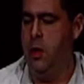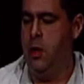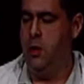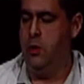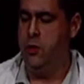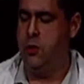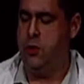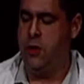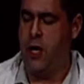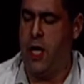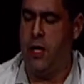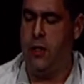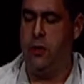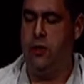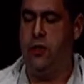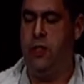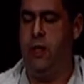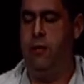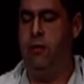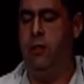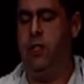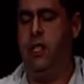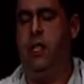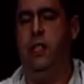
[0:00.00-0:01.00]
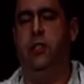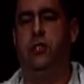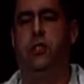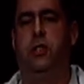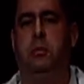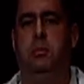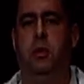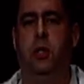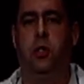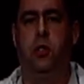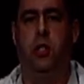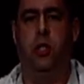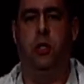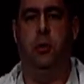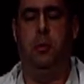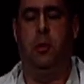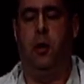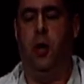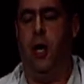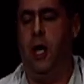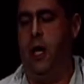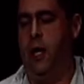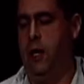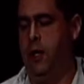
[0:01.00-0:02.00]
It's titled 7 Keys to Building Your
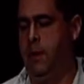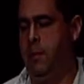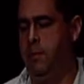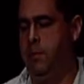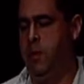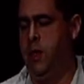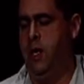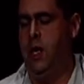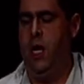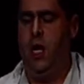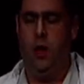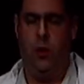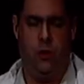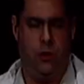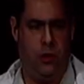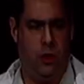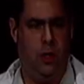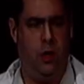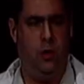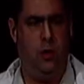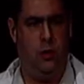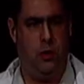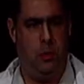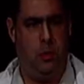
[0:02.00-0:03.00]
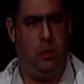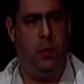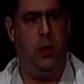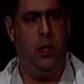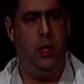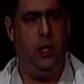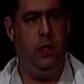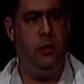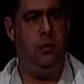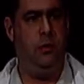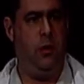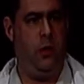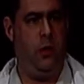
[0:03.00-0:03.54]
Brand. It was a pretty